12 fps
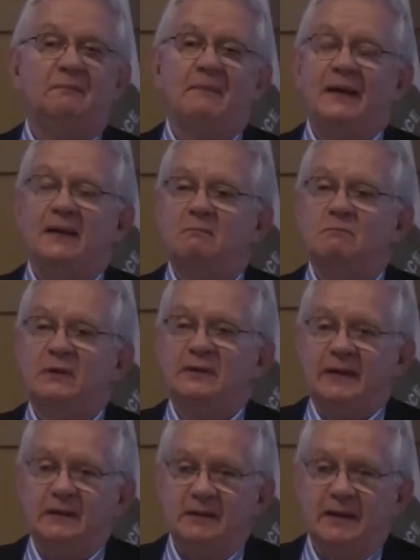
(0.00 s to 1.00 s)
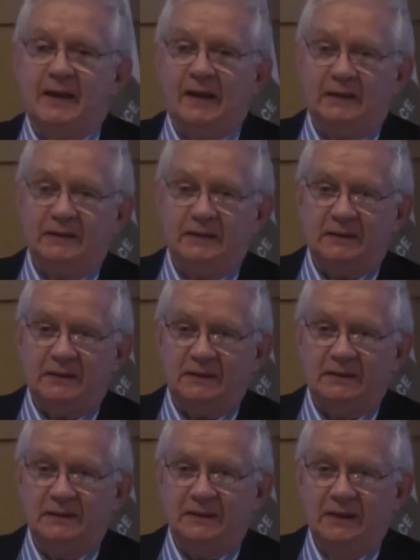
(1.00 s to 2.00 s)
made a brilliant
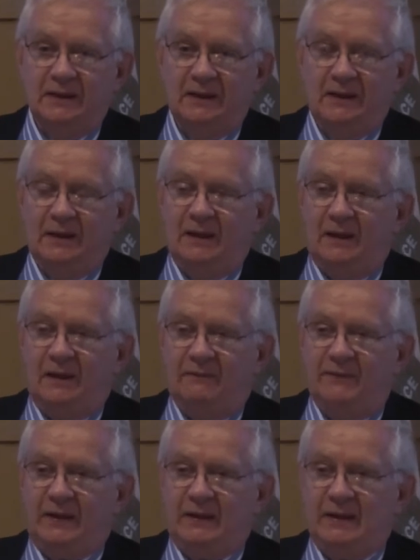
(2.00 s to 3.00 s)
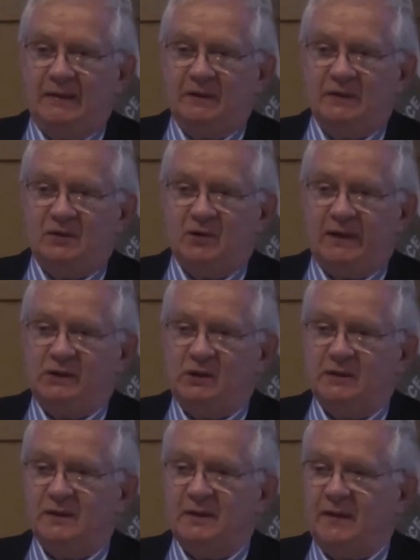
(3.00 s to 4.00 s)
analysis of the
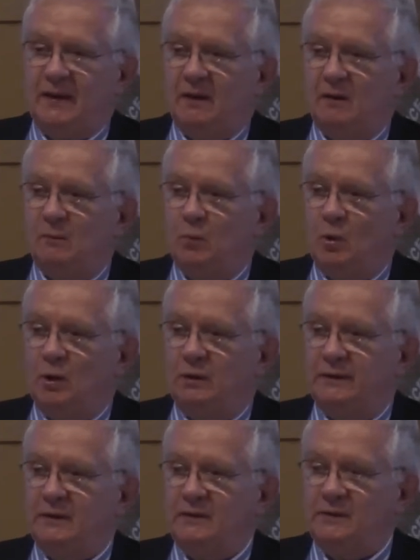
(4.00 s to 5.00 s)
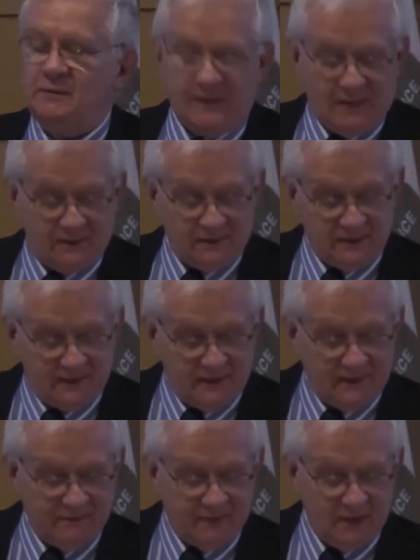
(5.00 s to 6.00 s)
demonstrations in the Arab world in
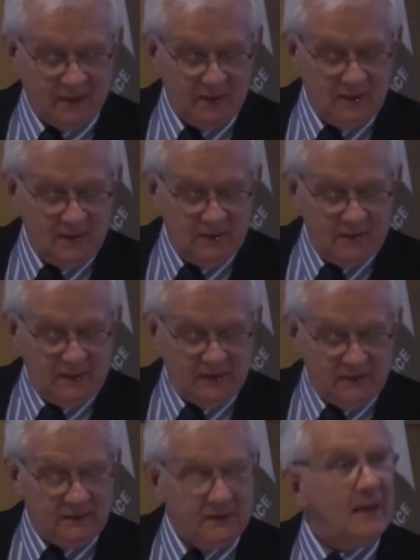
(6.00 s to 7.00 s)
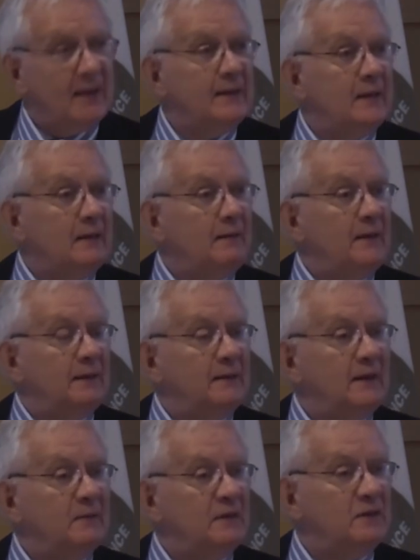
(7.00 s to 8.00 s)
2011. He said that
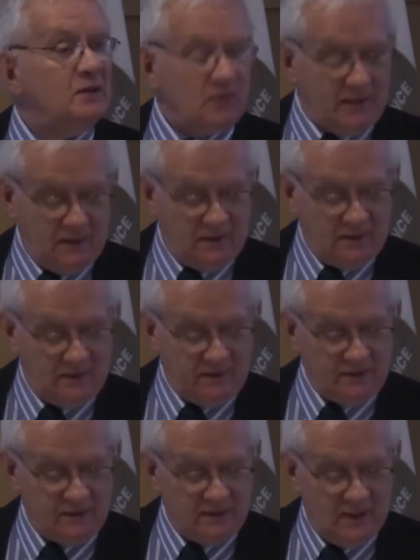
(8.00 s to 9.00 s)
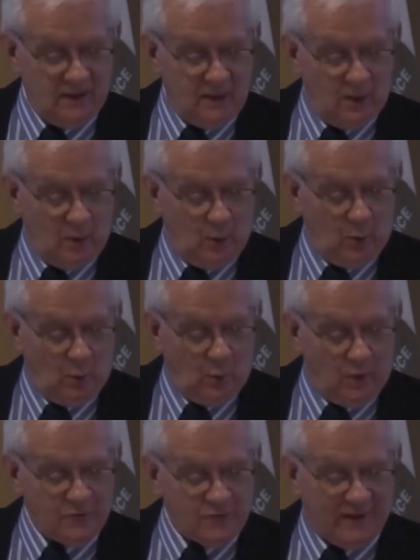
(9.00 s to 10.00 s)
demonstrators
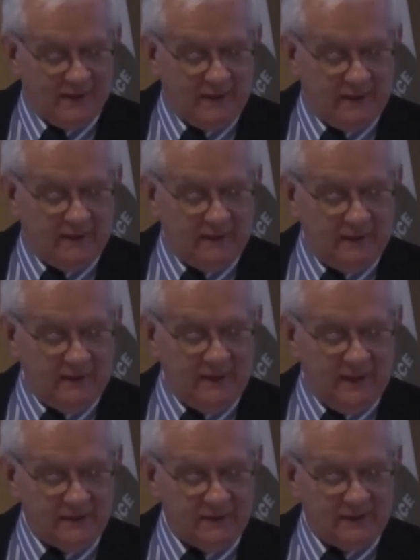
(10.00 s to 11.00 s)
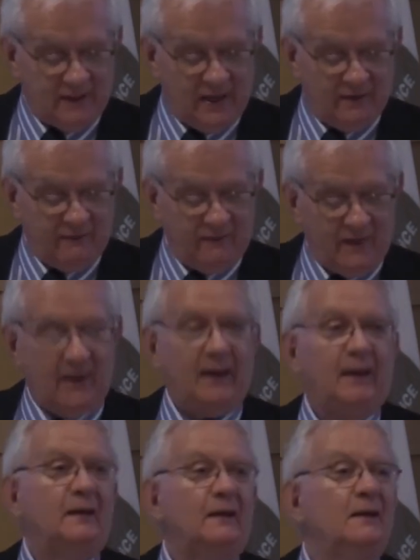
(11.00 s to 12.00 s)
were drinking
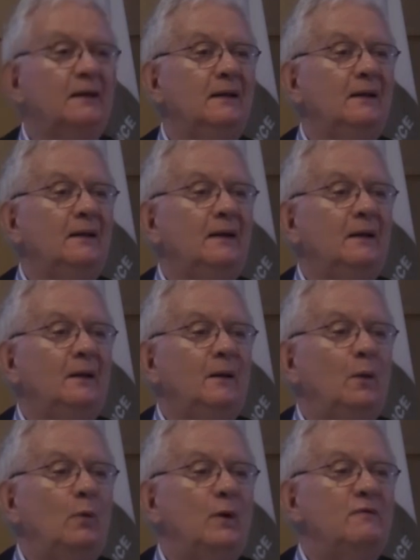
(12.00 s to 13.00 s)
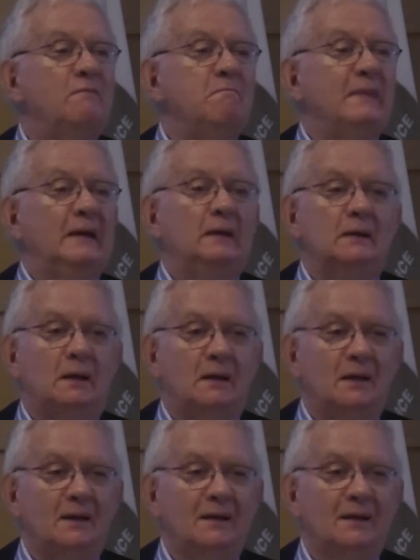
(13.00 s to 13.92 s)
Nescafe with milk